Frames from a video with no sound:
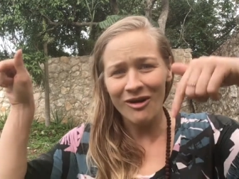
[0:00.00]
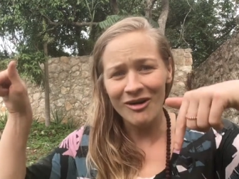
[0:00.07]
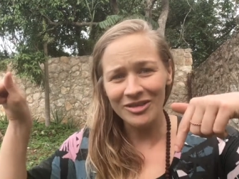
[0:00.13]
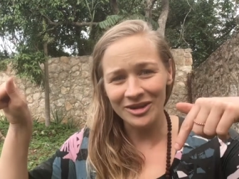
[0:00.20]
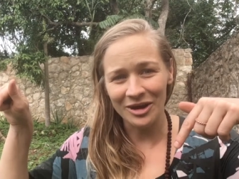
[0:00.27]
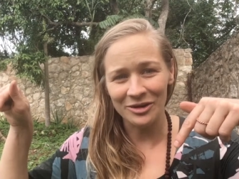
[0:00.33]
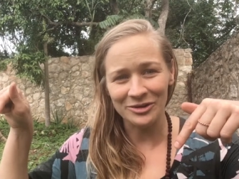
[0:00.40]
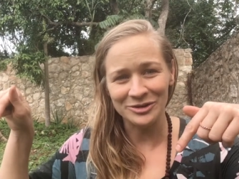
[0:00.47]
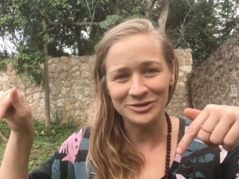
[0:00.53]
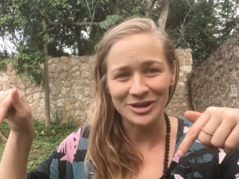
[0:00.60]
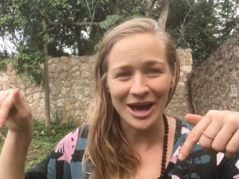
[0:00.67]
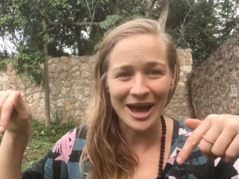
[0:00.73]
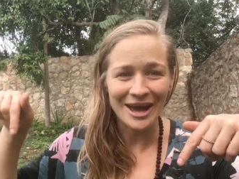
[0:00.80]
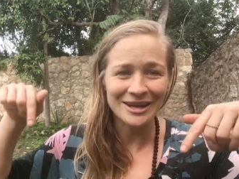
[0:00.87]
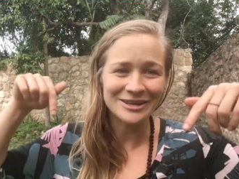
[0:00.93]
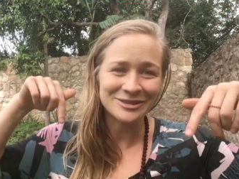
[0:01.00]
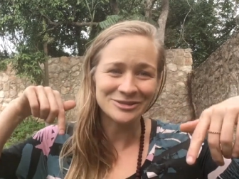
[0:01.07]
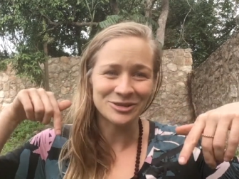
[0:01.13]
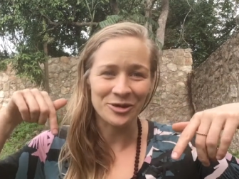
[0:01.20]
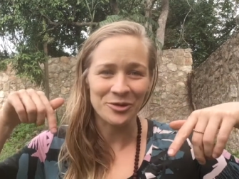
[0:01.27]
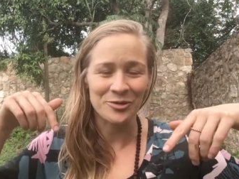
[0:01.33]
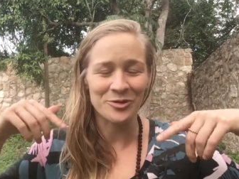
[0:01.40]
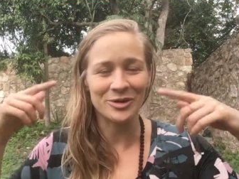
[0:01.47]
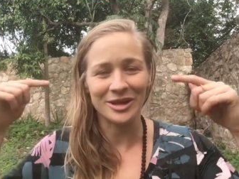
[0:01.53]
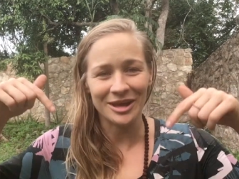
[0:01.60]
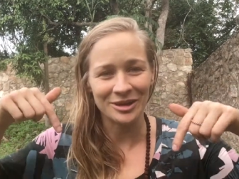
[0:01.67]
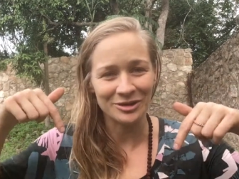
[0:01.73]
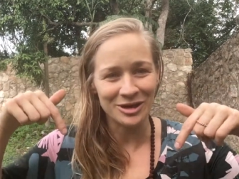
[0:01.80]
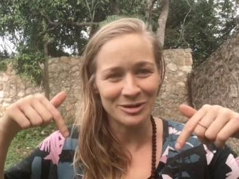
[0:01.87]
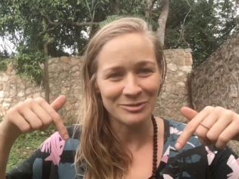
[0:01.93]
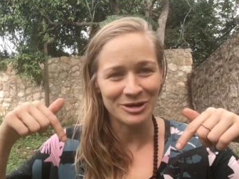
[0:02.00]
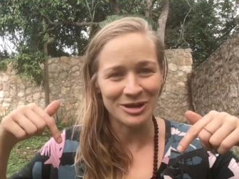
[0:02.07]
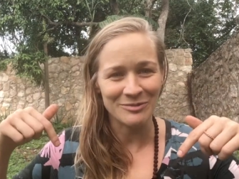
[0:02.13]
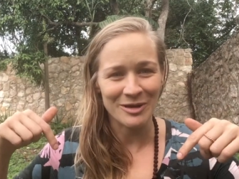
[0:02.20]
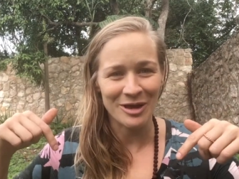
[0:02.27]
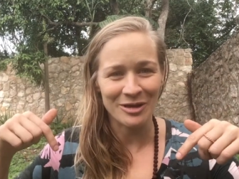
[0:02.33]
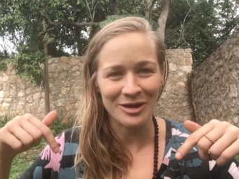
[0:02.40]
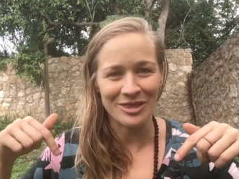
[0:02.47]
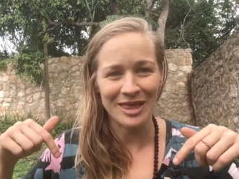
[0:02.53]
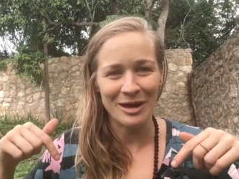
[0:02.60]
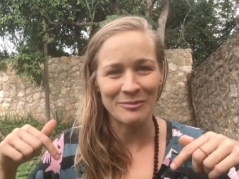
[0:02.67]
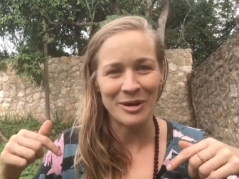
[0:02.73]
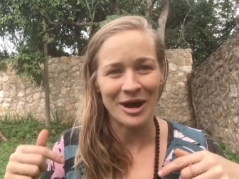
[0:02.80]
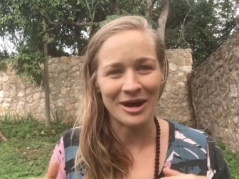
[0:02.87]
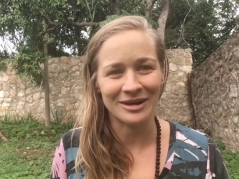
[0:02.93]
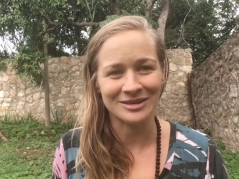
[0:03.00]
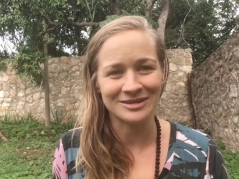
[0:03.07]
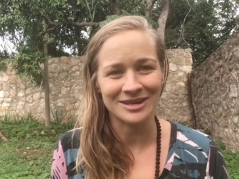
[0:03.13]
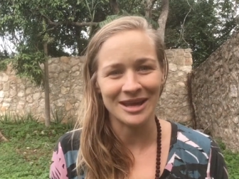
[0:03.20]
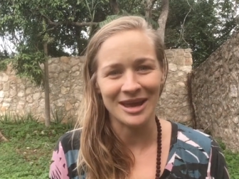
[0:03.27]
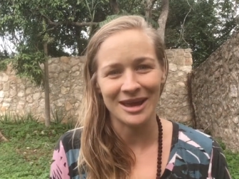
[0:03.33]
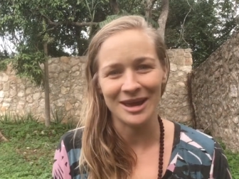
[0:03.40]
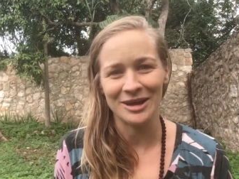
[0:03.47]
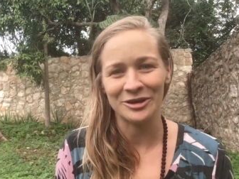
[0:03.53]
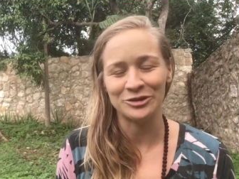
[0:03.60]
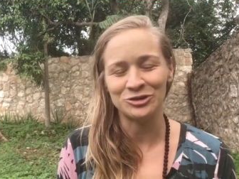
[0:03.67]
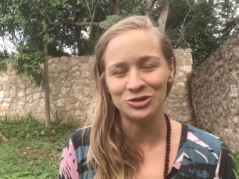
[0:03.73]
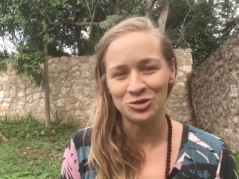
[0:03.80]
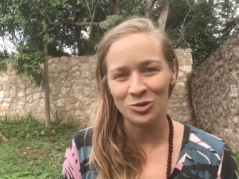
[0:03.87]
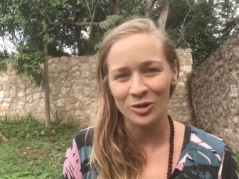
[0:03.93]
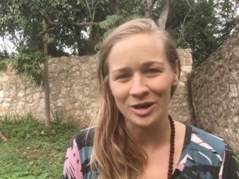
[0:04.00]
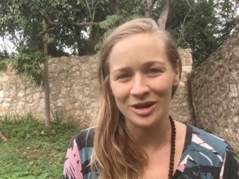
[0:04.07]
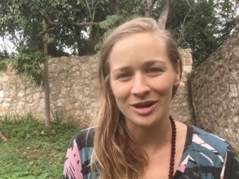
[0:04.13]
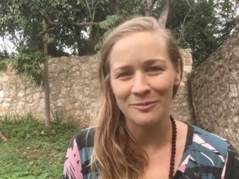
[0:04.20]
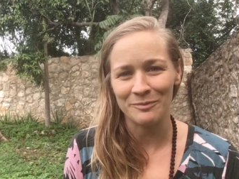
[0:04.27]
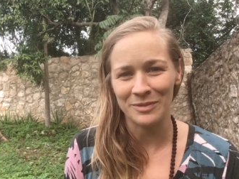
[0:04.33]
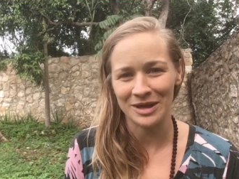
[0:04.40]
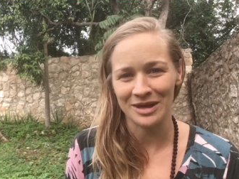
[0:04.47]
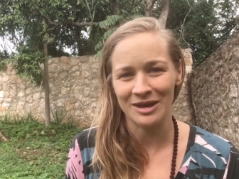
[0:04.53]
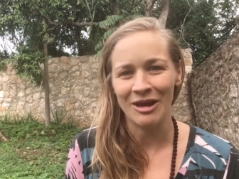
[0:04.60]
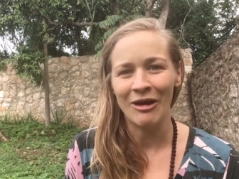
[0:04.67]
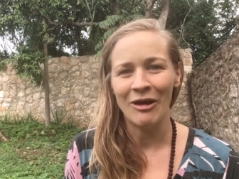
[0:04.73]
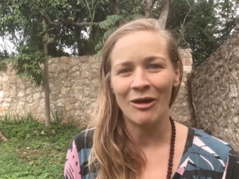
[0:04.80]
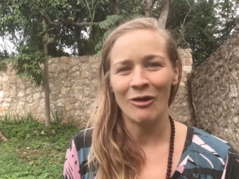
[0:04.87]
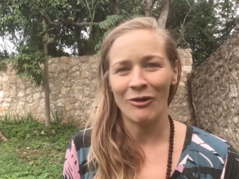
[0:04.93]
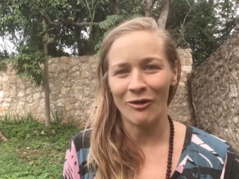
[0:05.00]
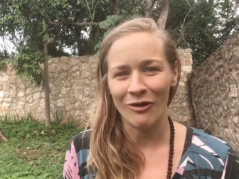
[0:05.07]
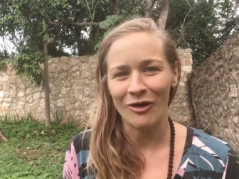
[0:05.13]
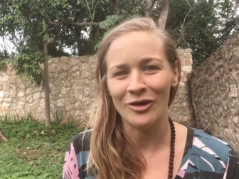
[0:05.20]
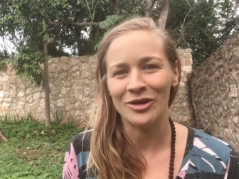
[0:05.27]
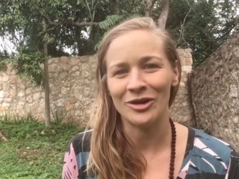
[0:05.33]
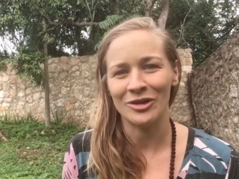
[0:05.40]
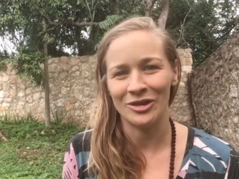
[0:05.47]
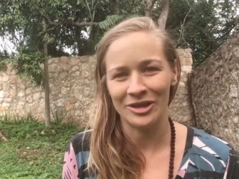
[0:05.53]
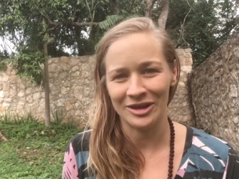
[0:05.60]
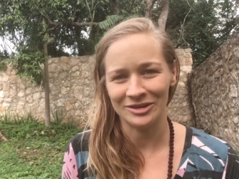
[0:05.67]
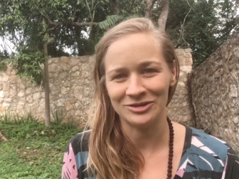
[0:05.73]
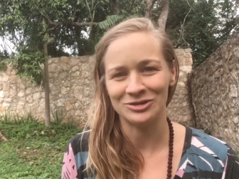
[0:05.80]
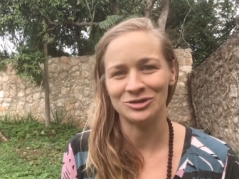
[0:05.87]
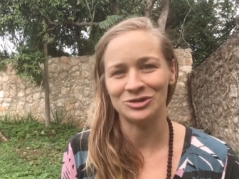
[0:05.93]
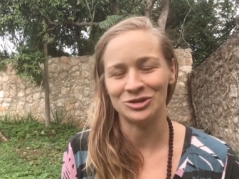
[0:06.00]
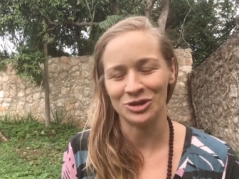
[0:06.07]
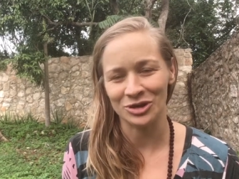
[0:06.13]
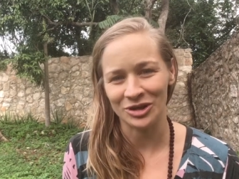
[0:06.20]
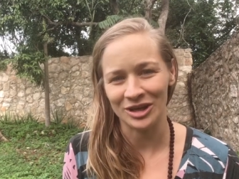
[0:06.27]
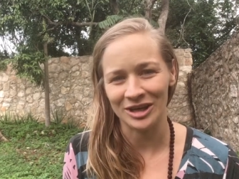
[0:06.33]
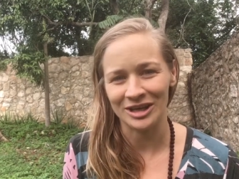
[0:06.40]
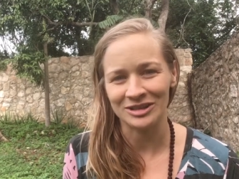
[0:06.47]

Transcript: on the other side. So get your name and email in that box and join me on this journey.